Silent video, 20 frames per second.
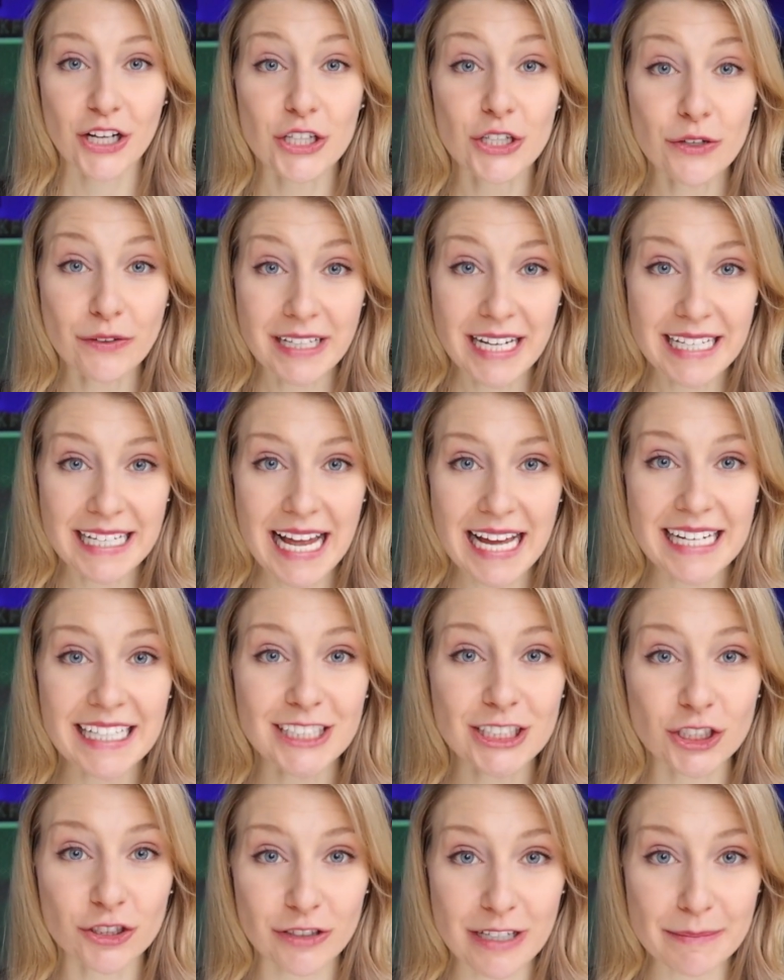You can get
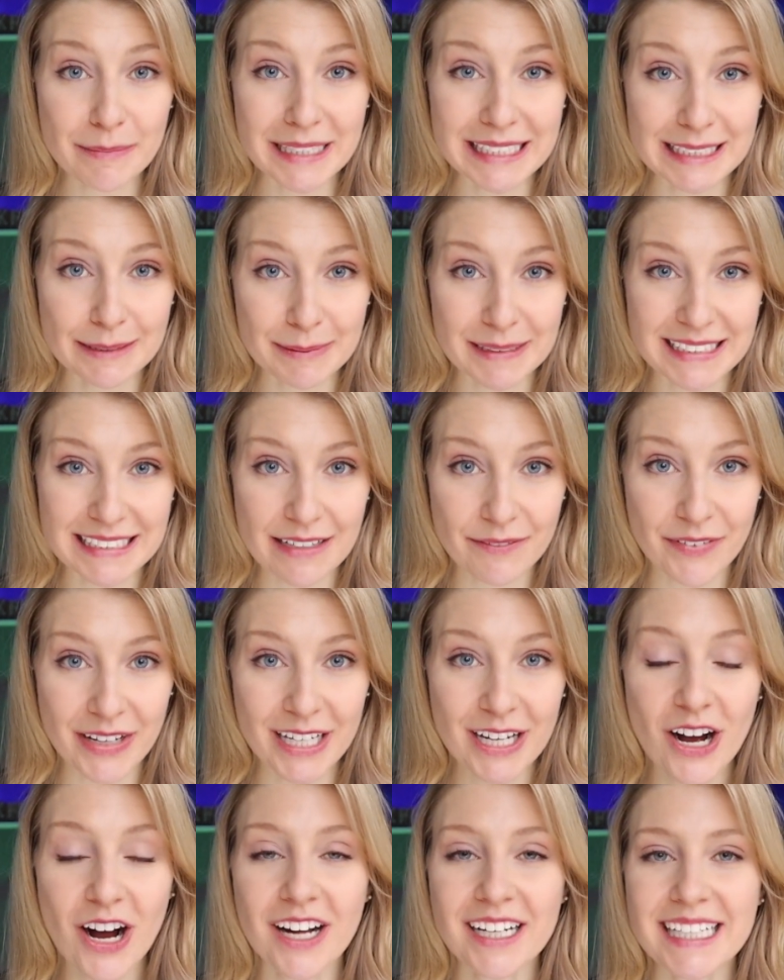extremely
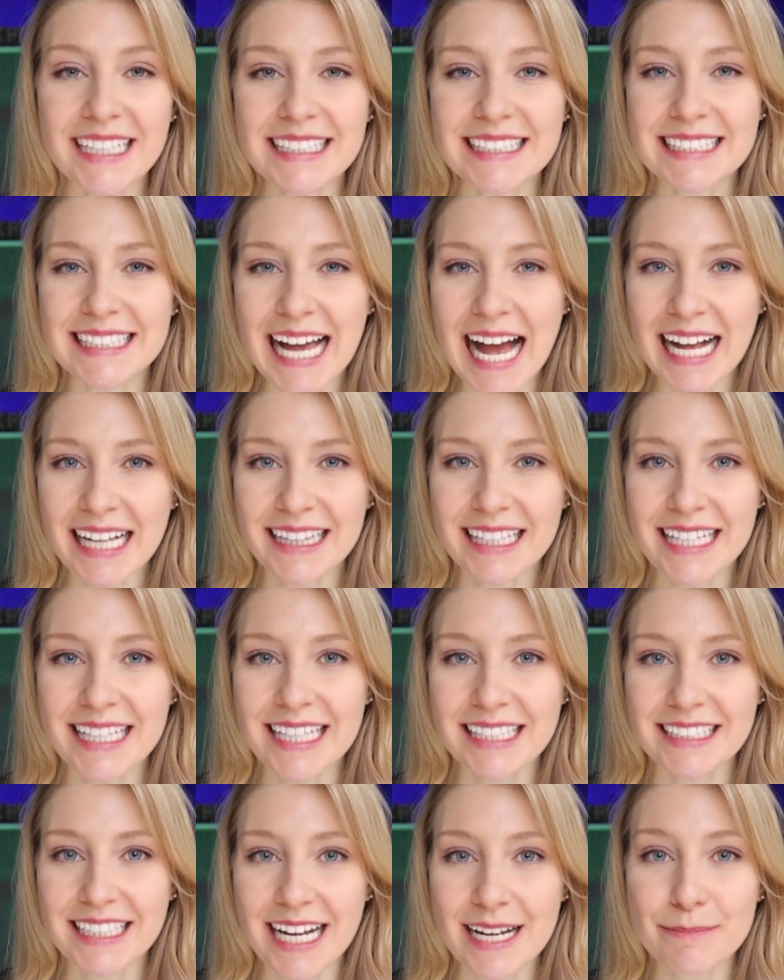specific on exactly
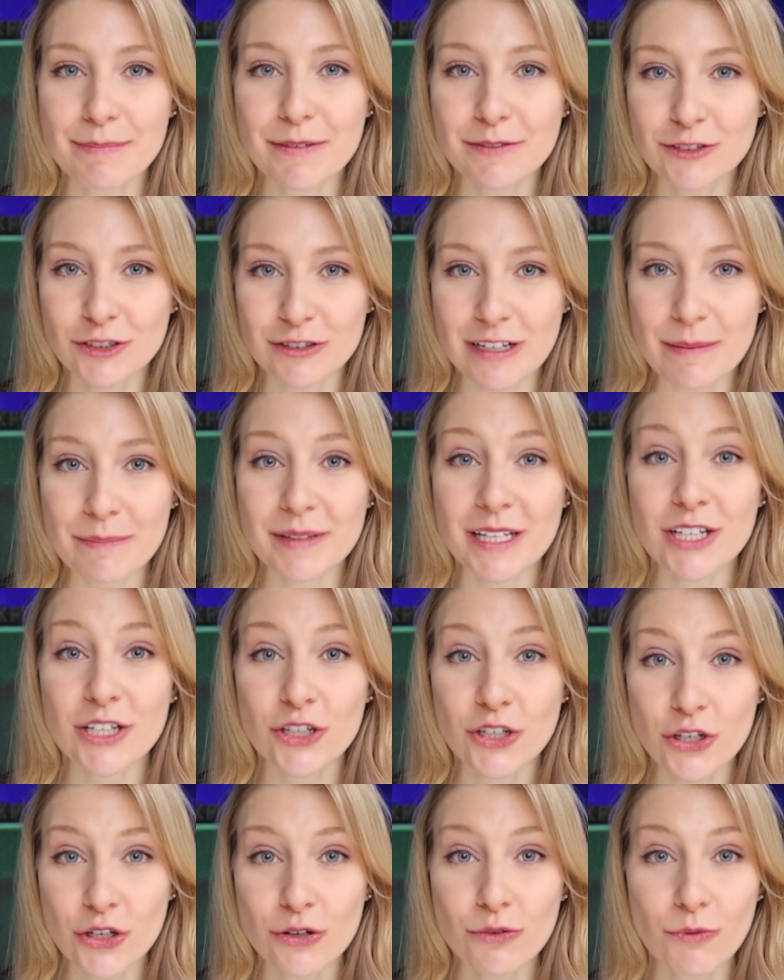the type of trip that
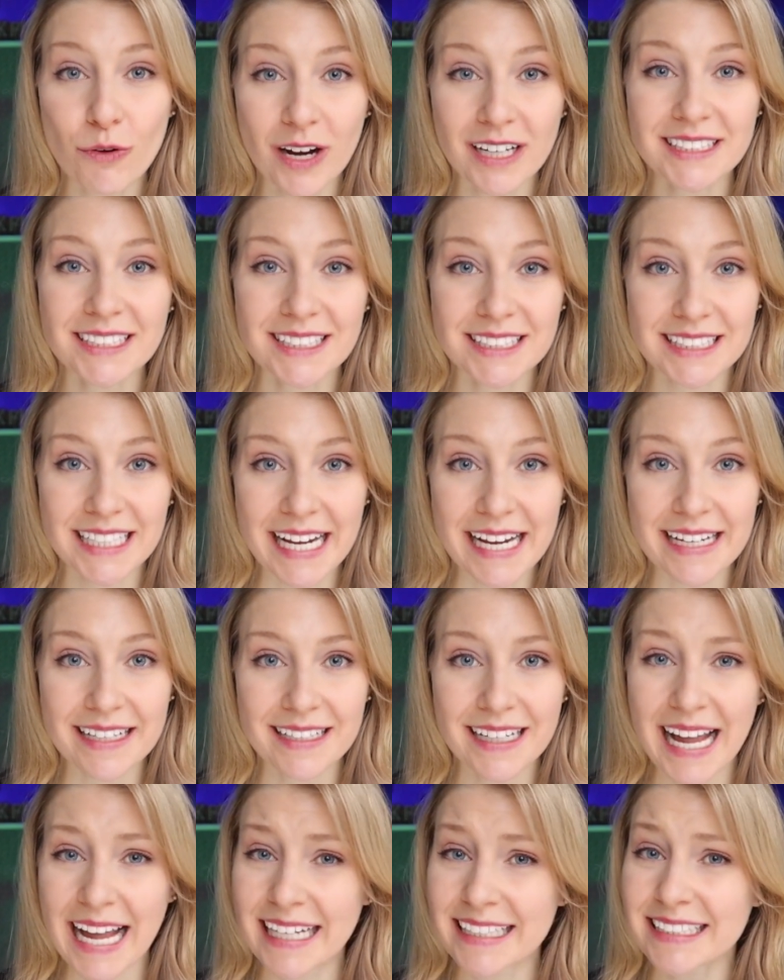you want to
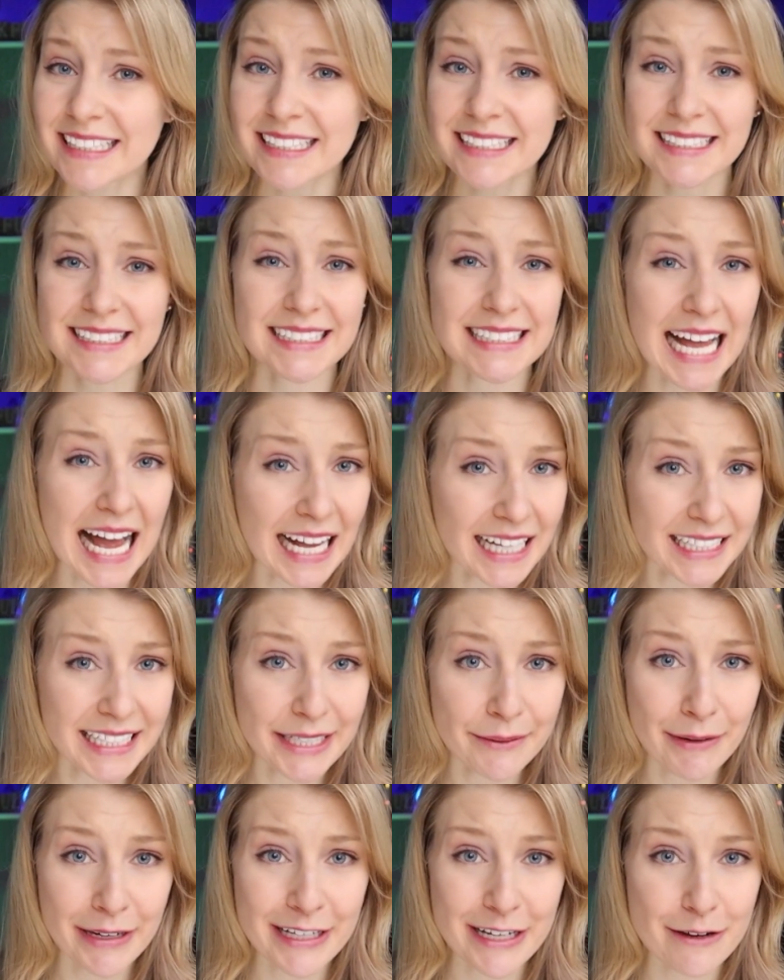take and
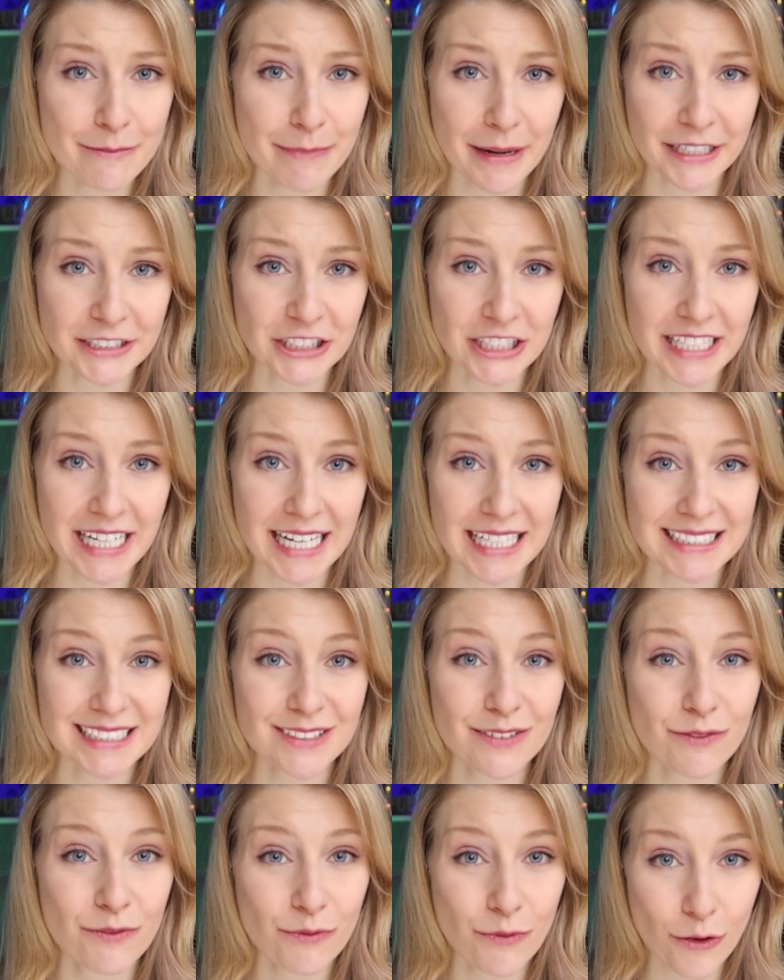exactly what your budget
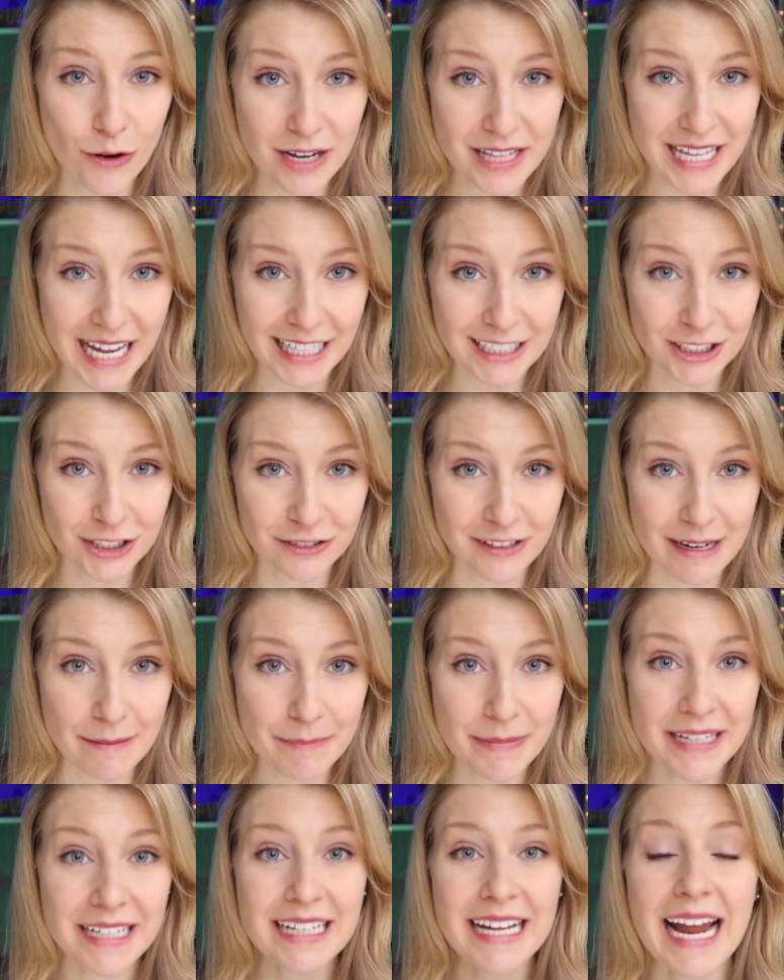is for that
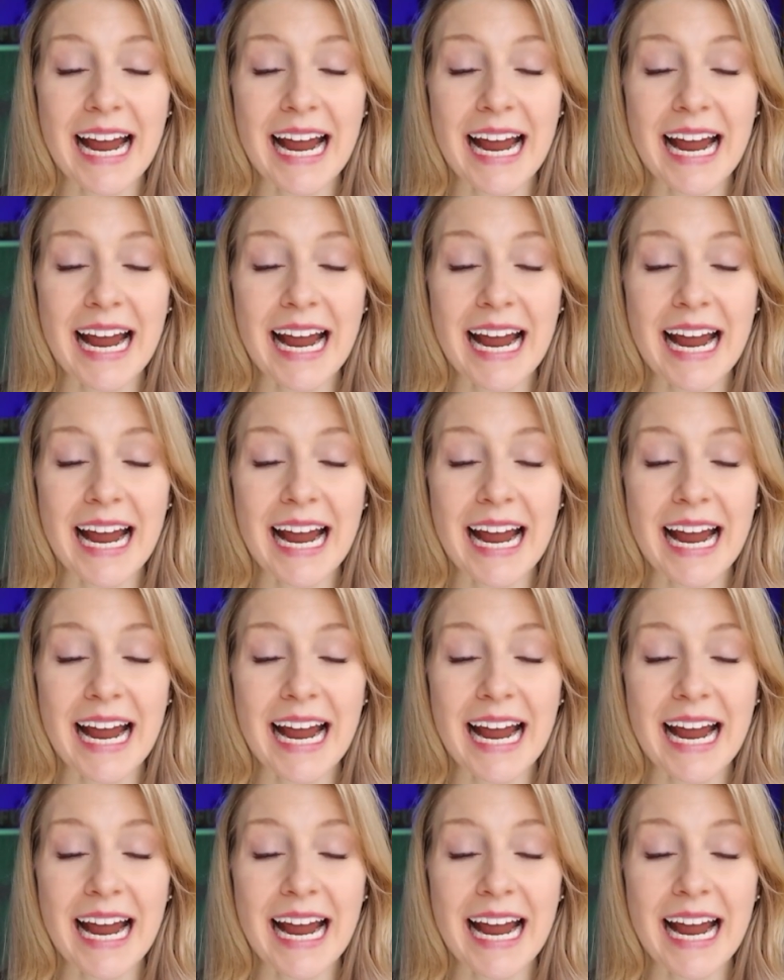trip,